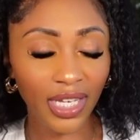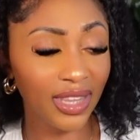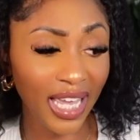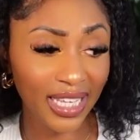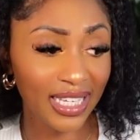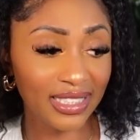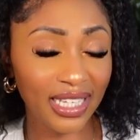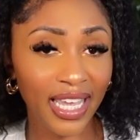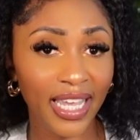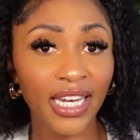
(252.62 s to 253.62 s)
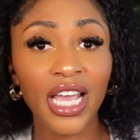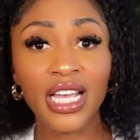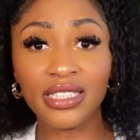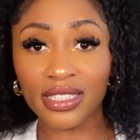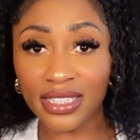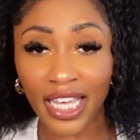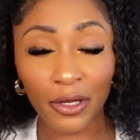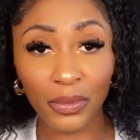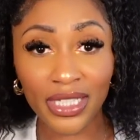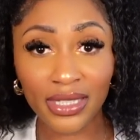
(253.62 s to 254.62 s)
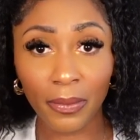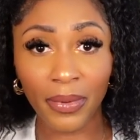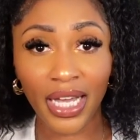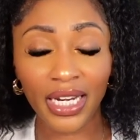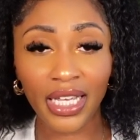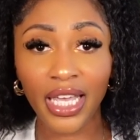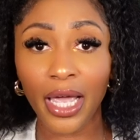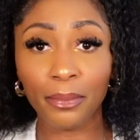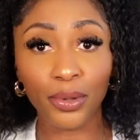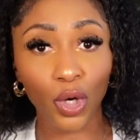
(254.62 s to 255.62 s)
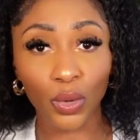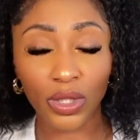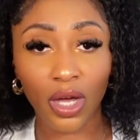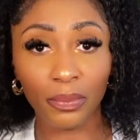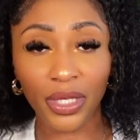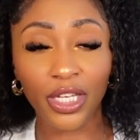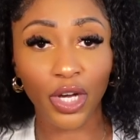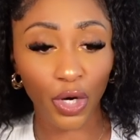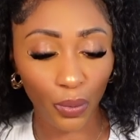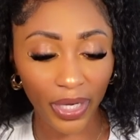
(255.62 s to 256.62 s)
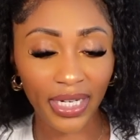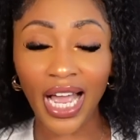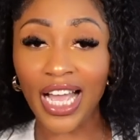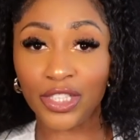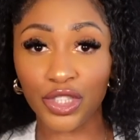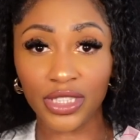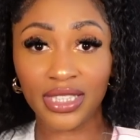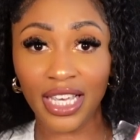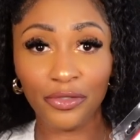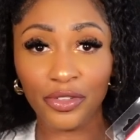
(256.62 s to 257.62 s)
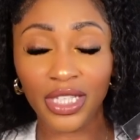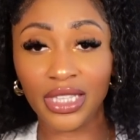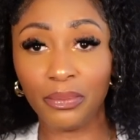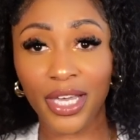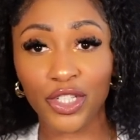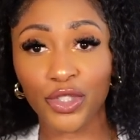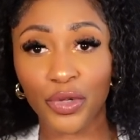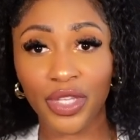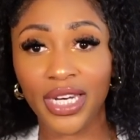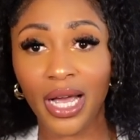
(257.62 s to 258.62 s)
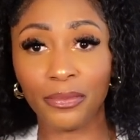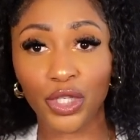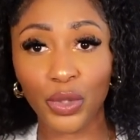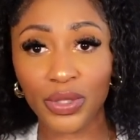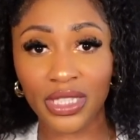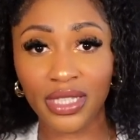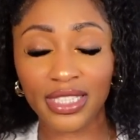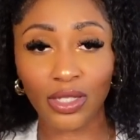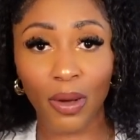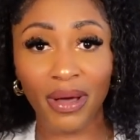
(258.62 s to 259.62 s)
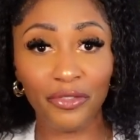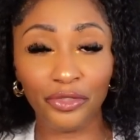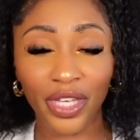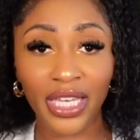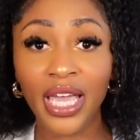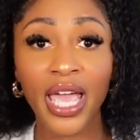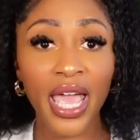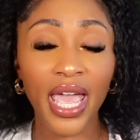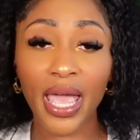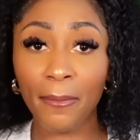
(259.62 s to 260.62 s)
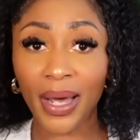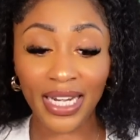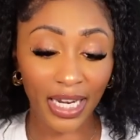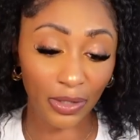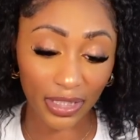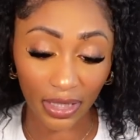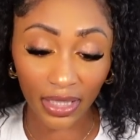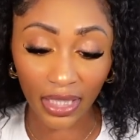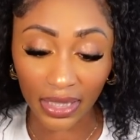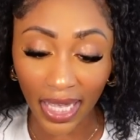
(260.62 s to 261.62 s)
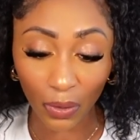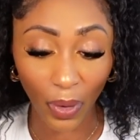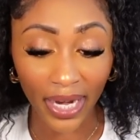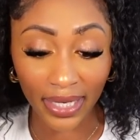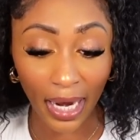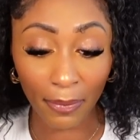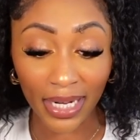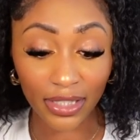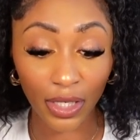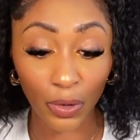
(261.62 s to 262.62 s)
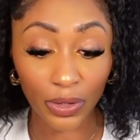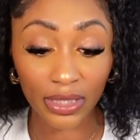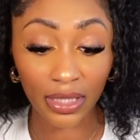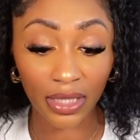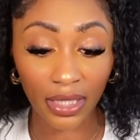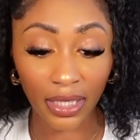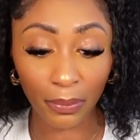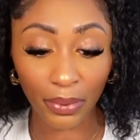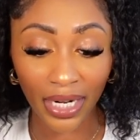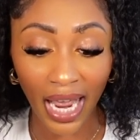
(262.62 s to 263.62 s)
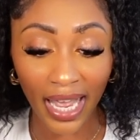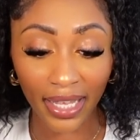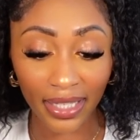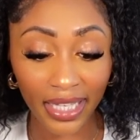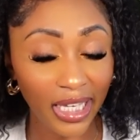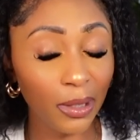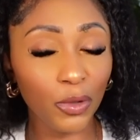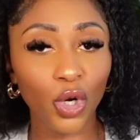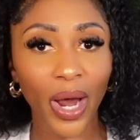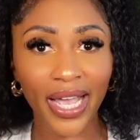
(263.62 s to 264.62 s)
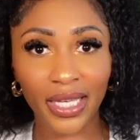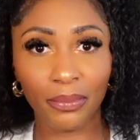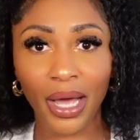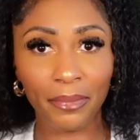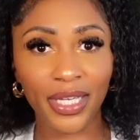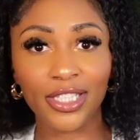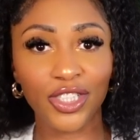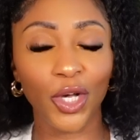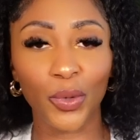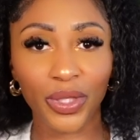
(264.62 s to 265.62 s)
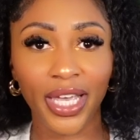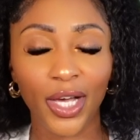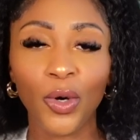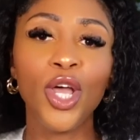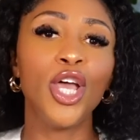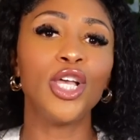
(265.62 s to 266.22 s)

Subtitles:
like I said, to save me some money and prolong me going, I just definitely make sure that I'm using this on my feet, and my nails look good. Like right now, my toes look good, but I keep cracking my big toenail.